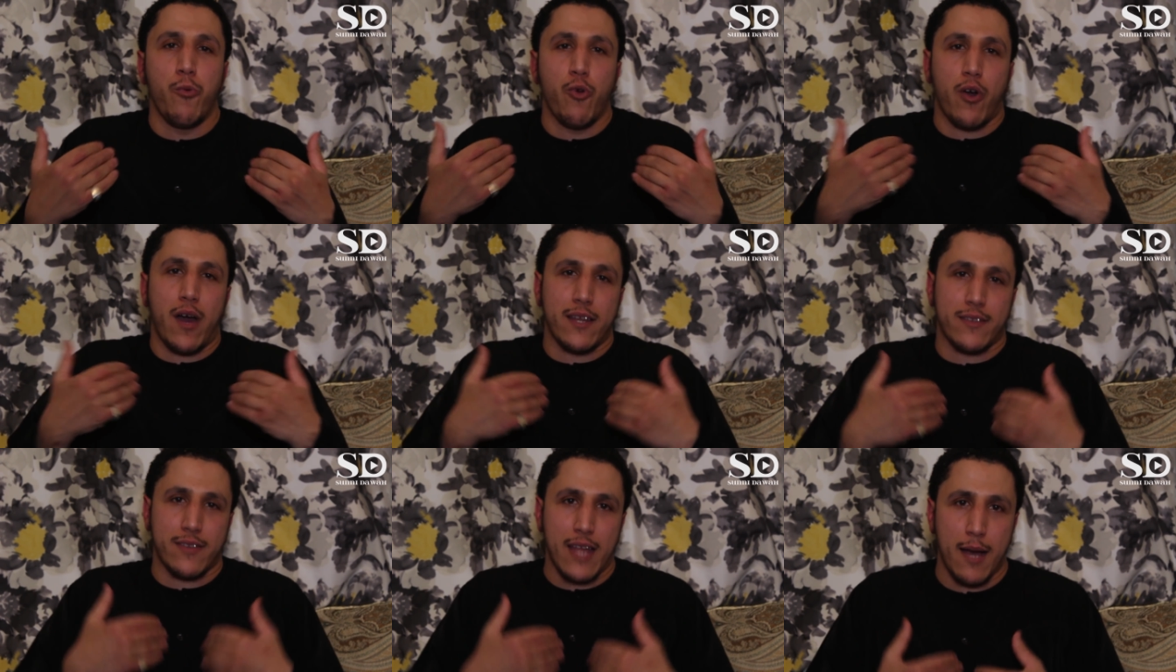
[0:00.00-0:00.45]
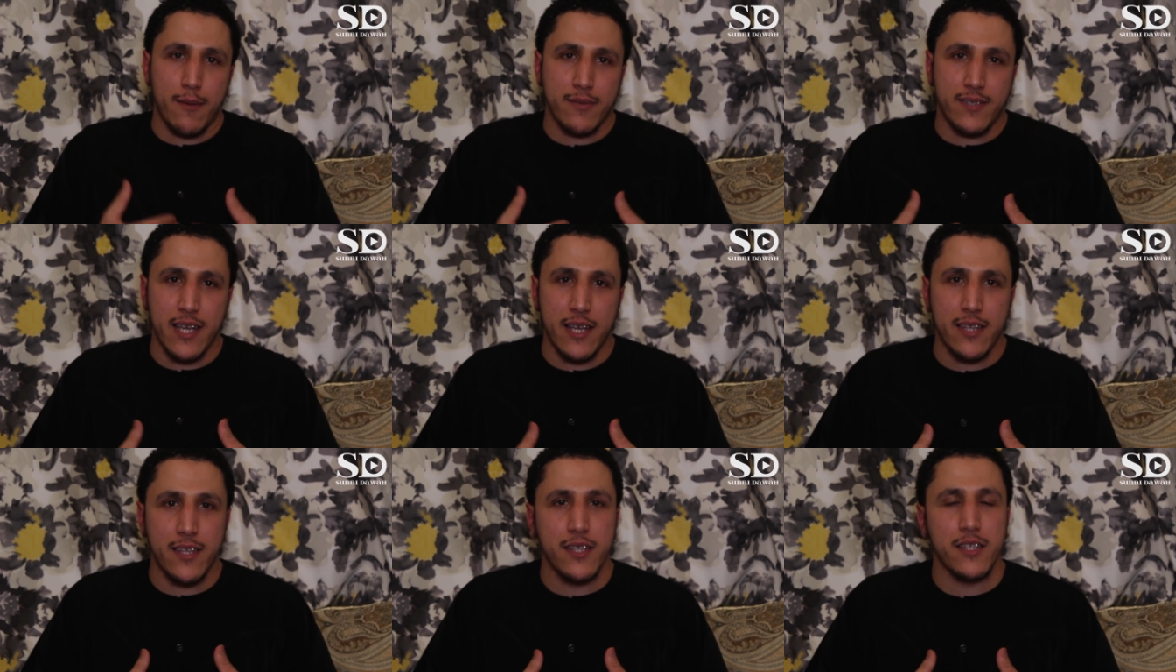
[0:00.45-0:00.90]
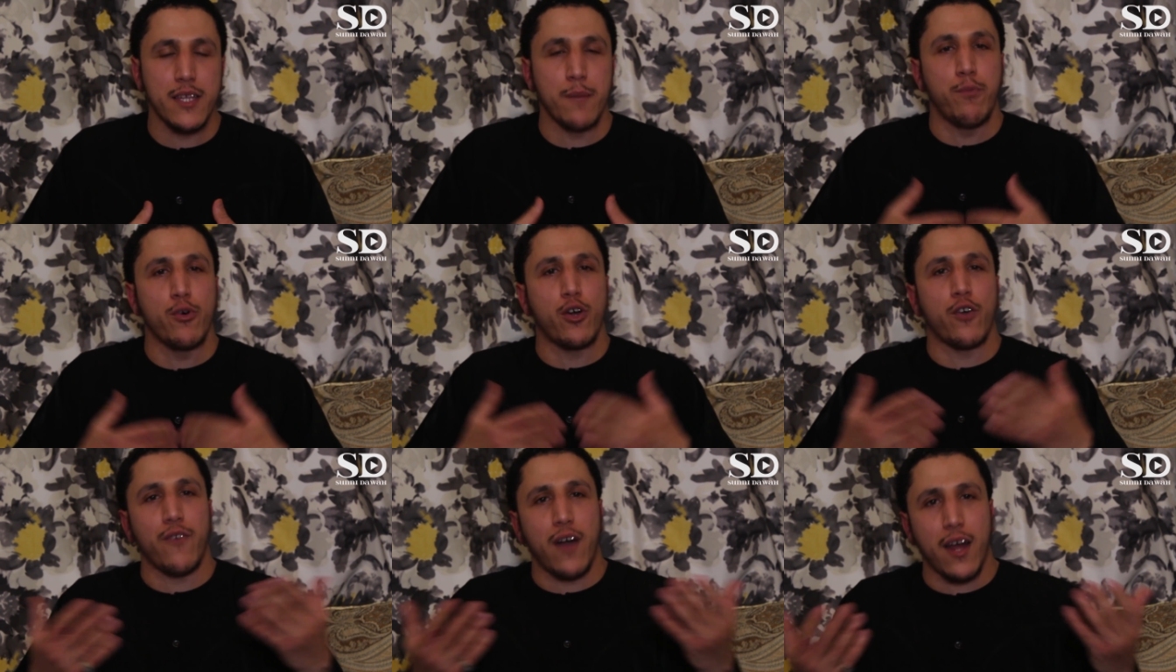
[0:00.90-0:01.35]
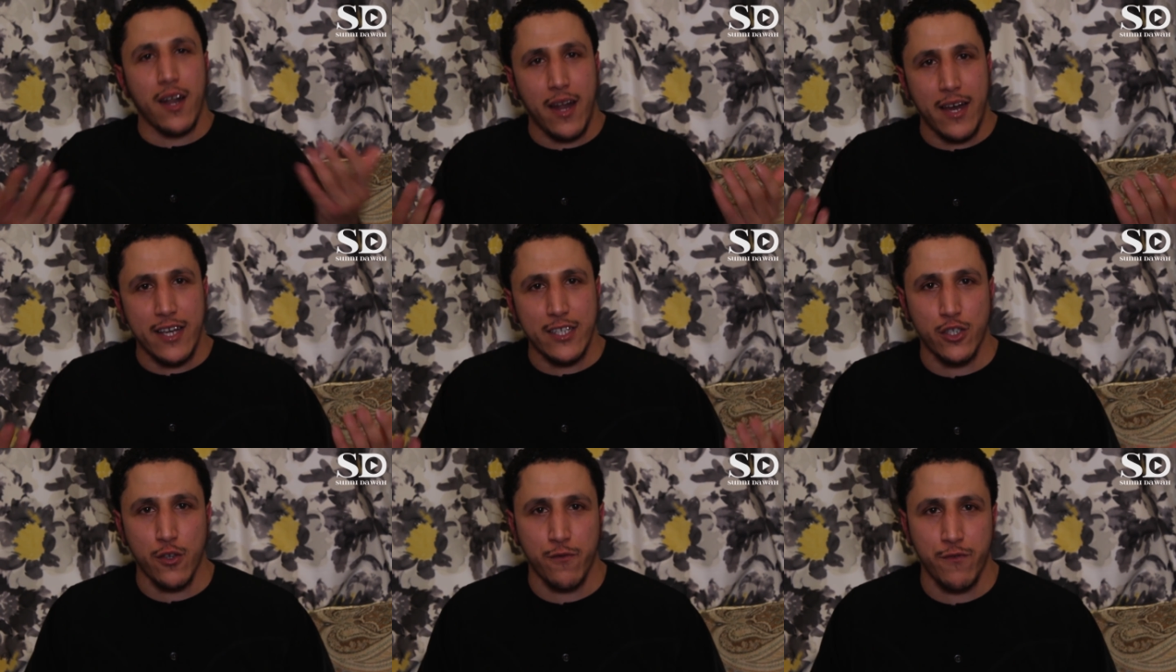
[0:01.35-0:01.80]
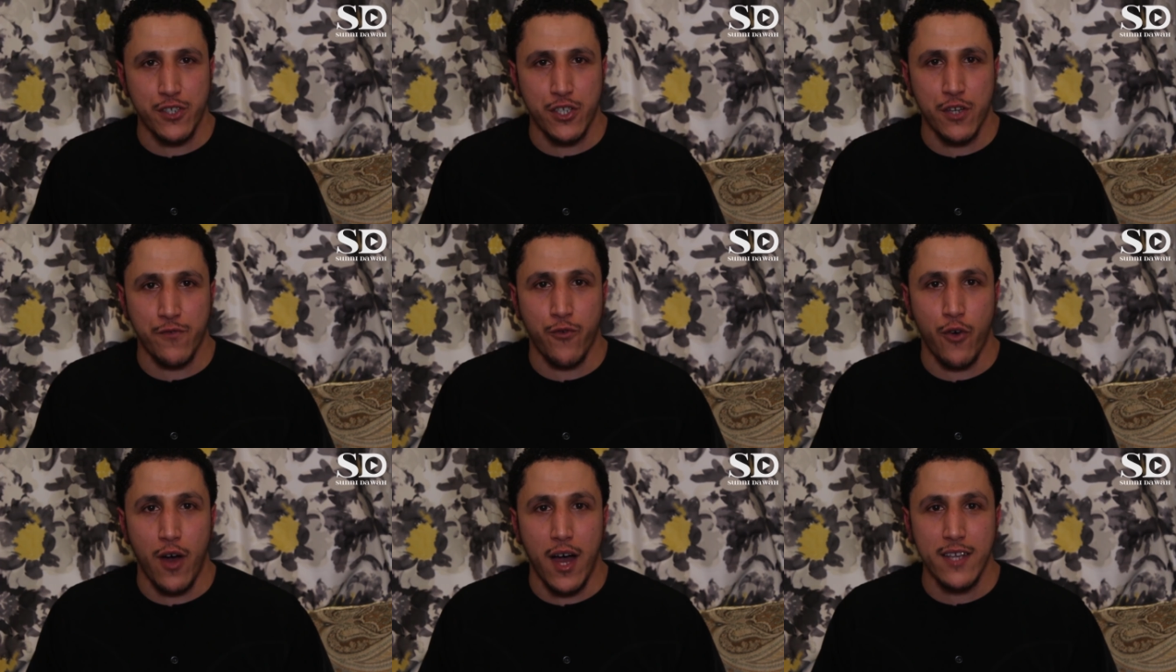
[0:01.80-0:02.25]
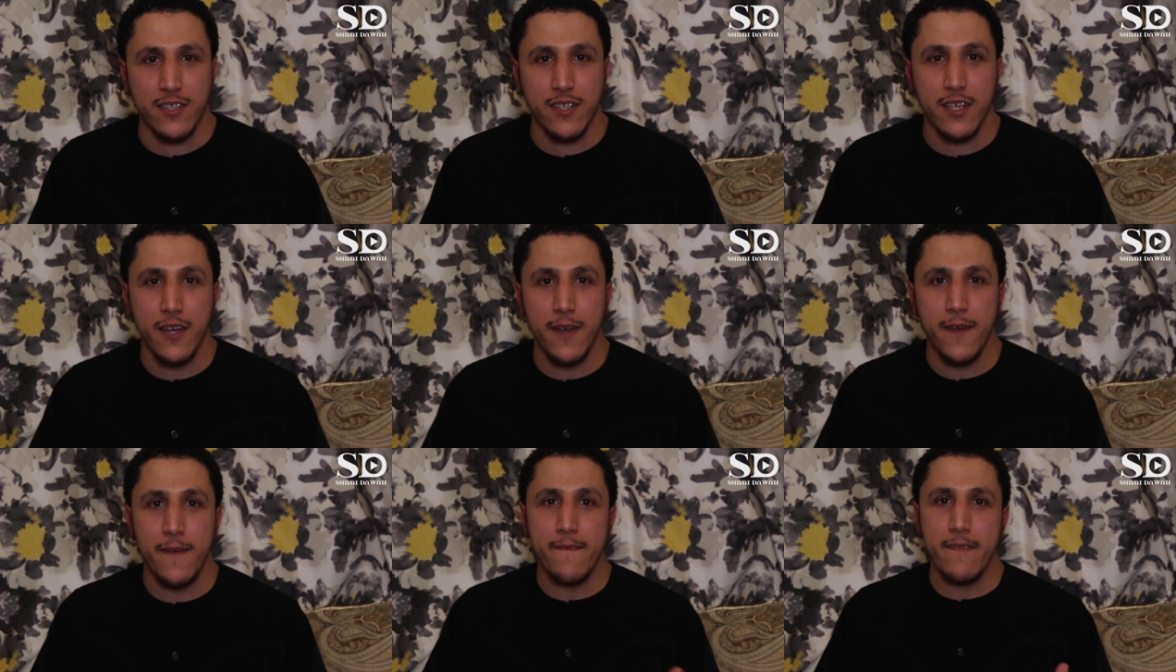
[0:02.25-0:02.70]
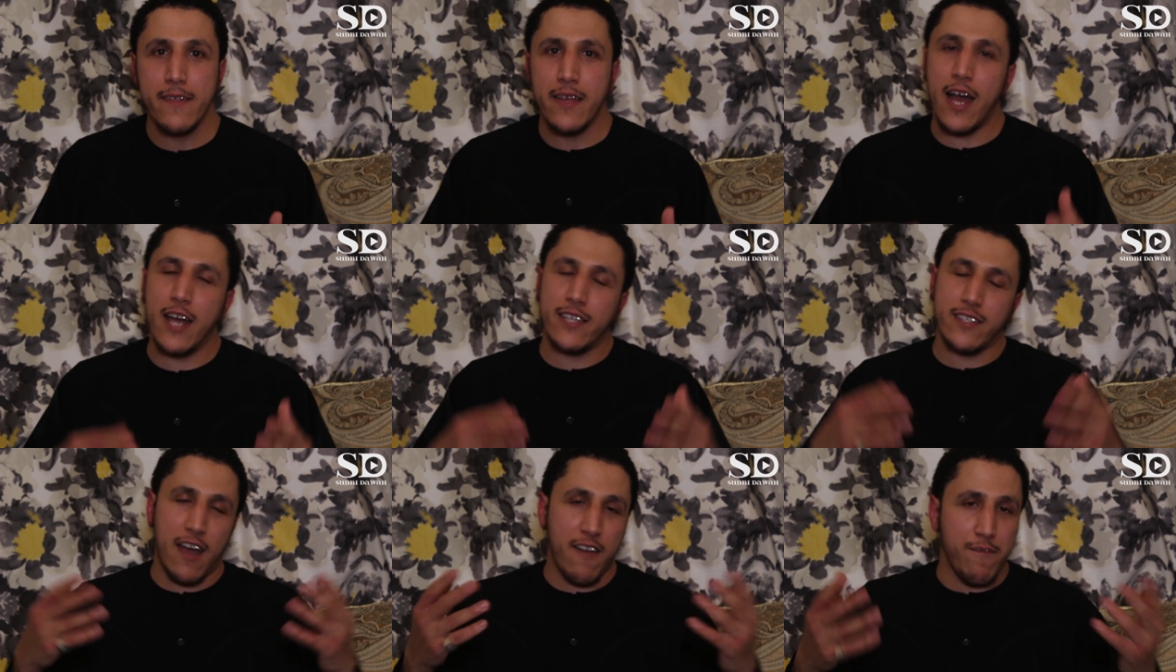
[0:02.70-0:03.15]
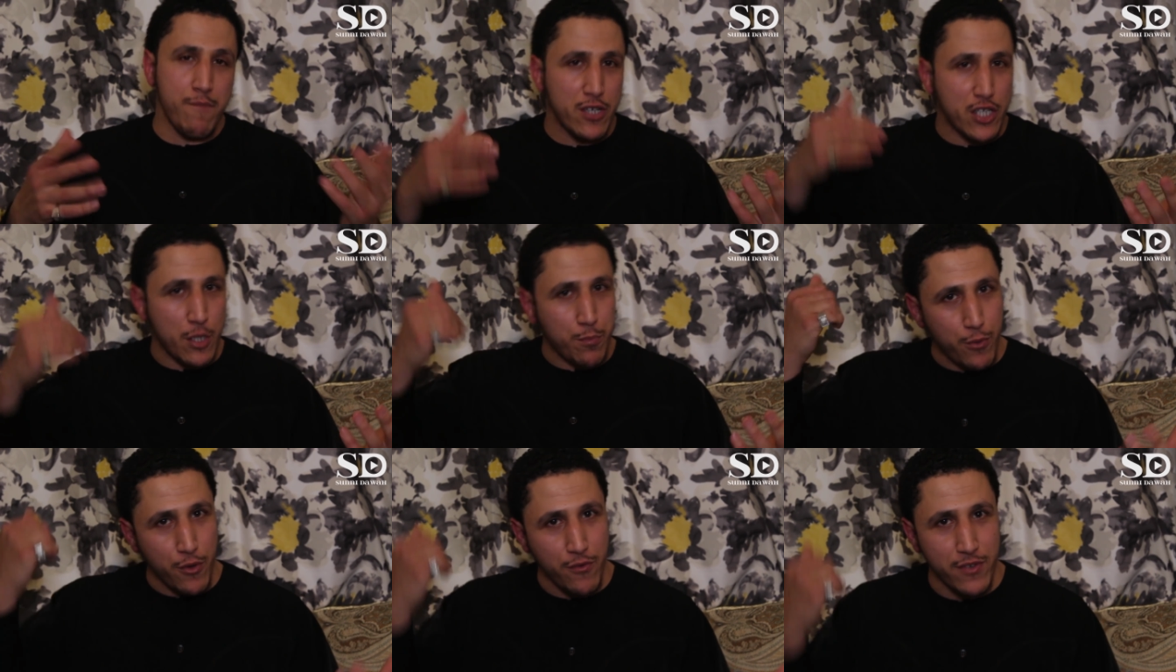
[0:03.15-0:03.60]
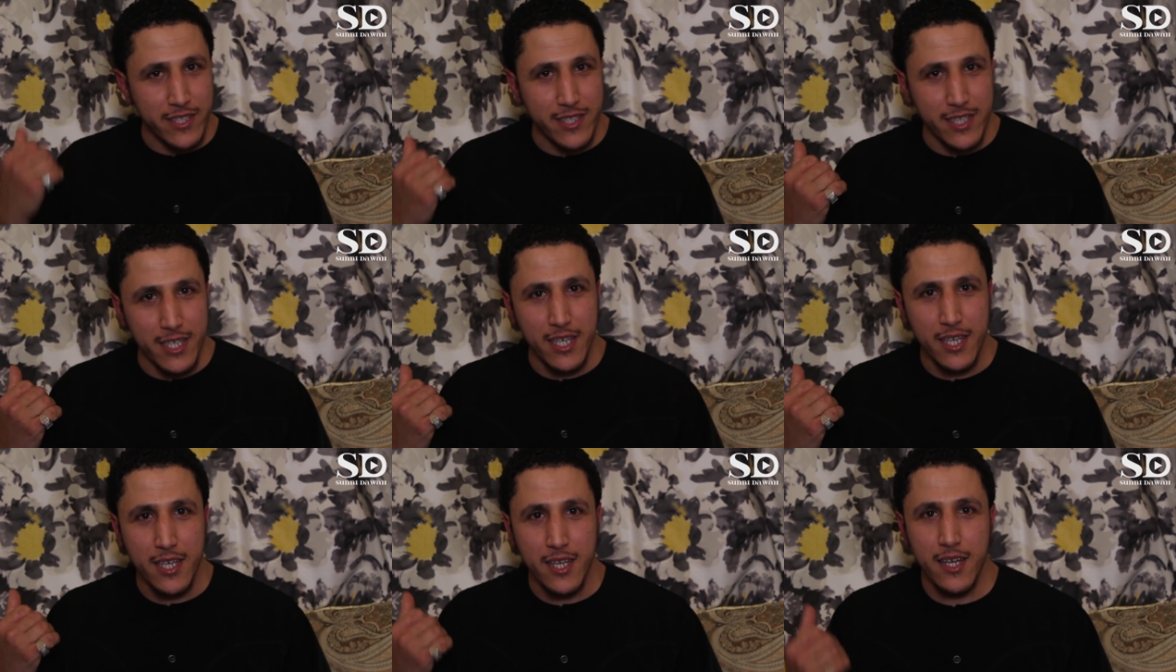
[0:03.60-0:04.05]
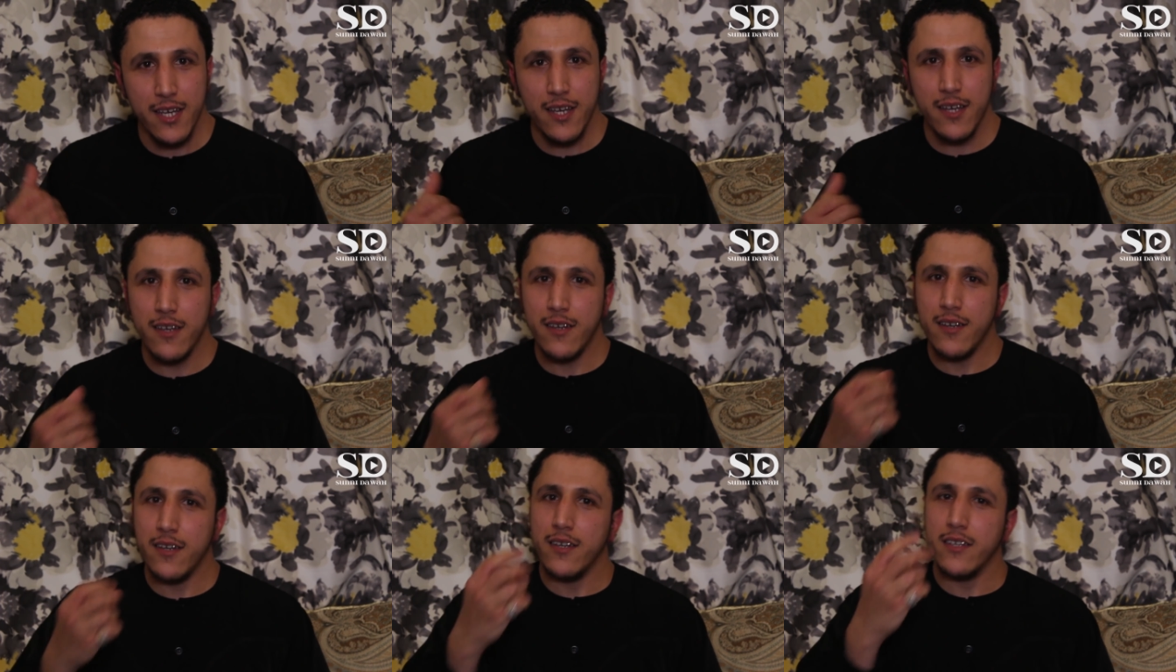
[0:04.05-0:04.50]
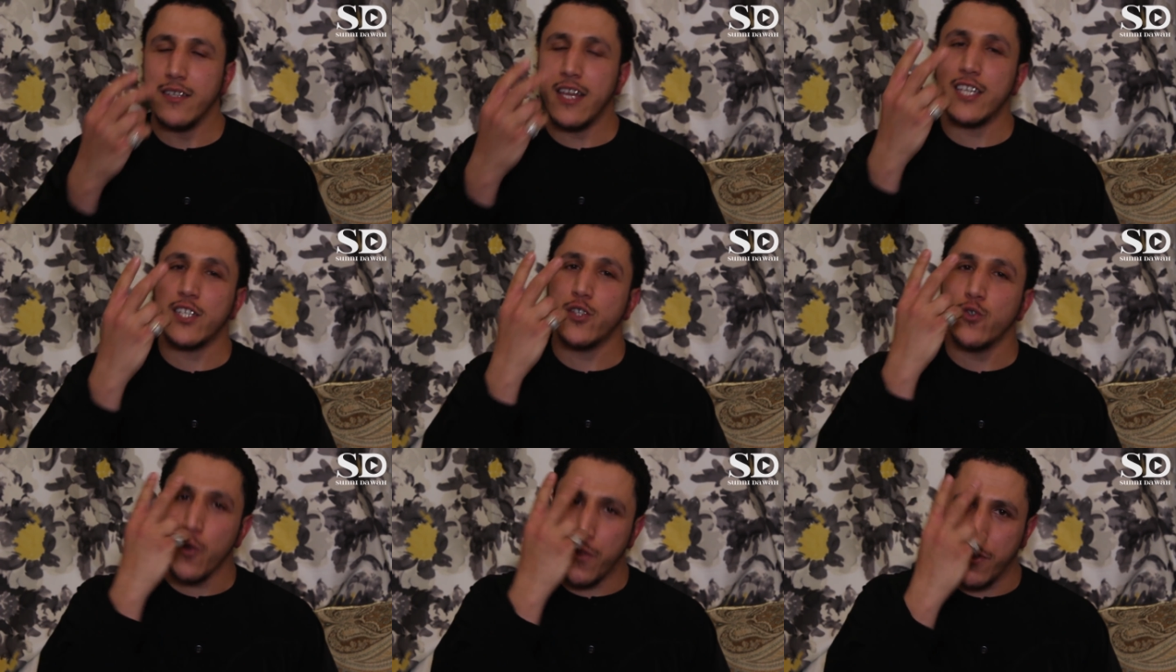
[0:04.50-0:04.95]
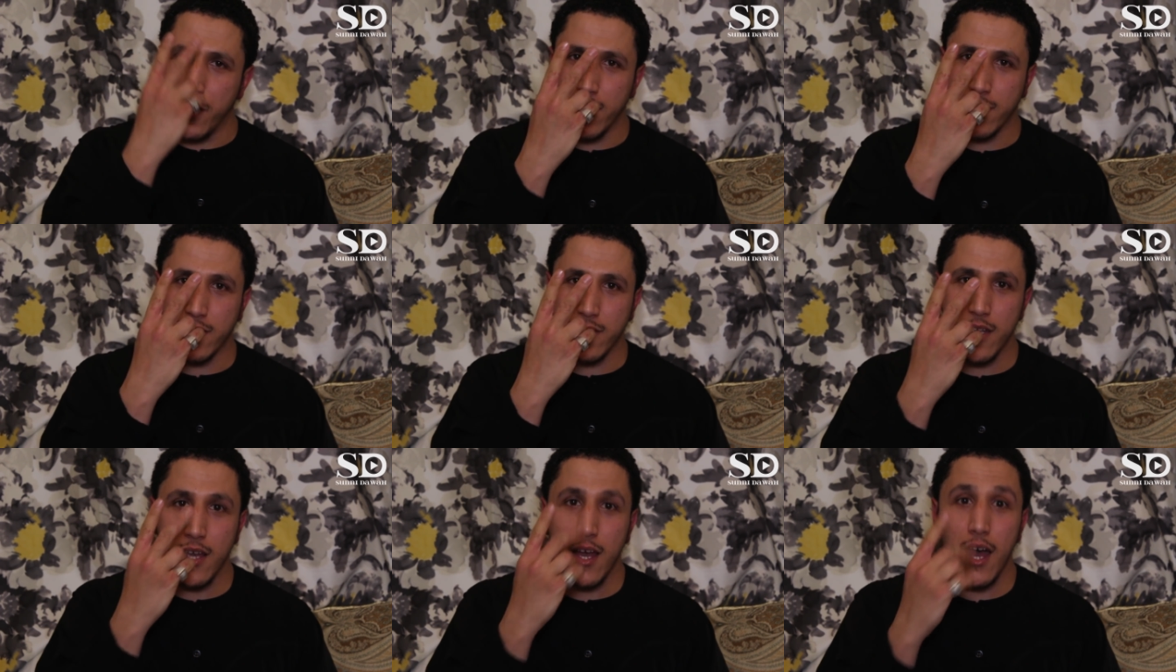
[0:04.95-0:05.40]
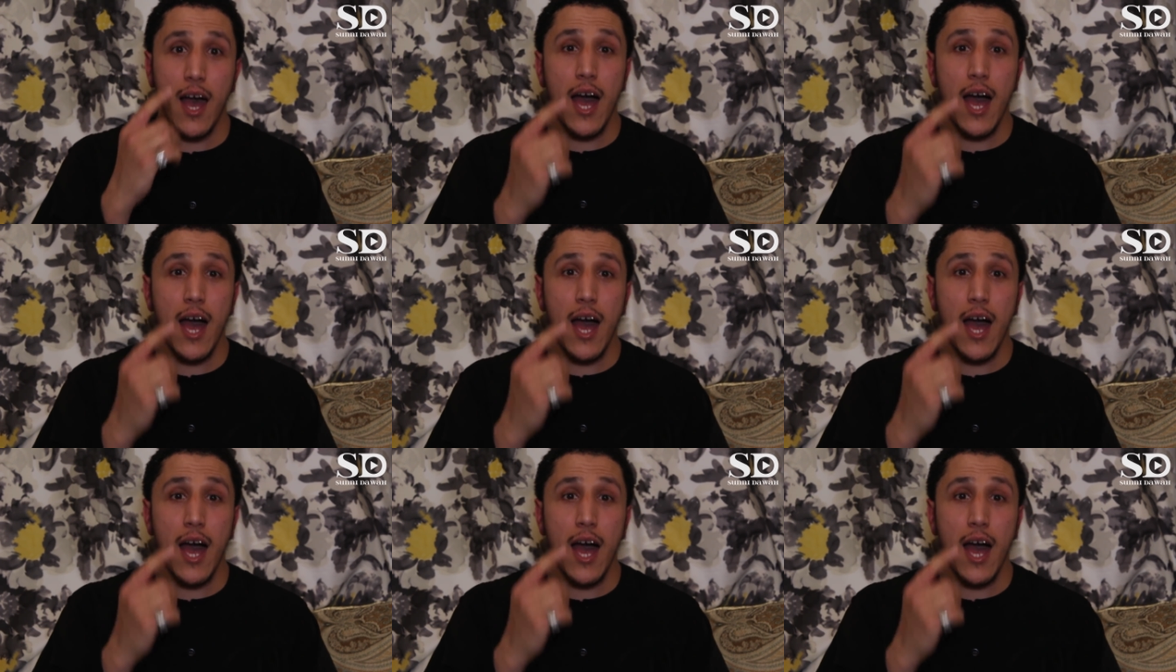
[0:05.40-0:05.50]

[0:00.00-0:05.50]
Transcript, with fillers: al-Khattab said, the book of Allah is sufficient for us, as I have mentioned previously, there's two things.